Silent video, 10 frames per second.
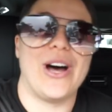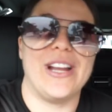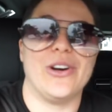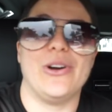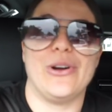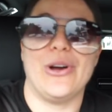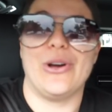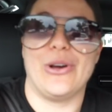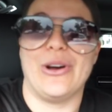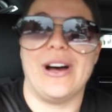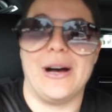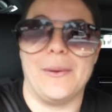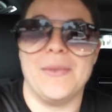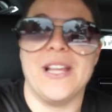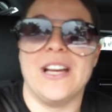I know her,
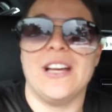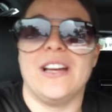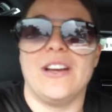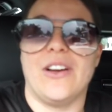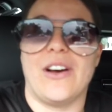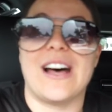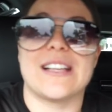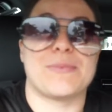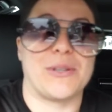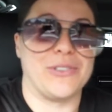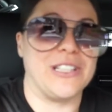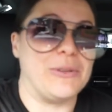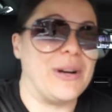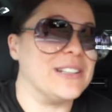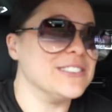um, her husband
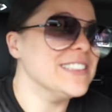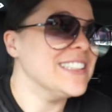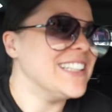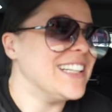really well,